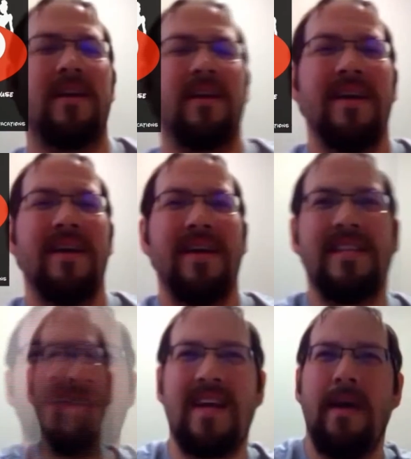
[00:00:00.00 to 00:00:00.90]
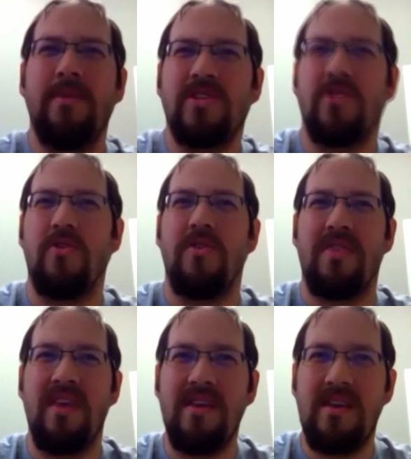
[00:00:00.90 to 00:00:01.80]
It's time to start
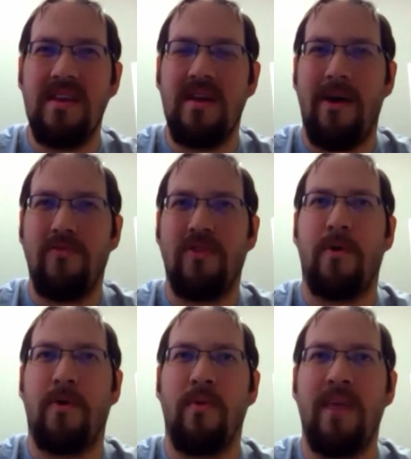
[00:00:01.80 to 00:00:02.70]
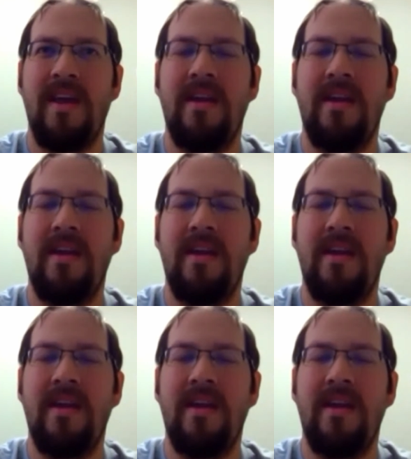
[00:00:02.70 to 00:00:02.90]
thinking about the parade.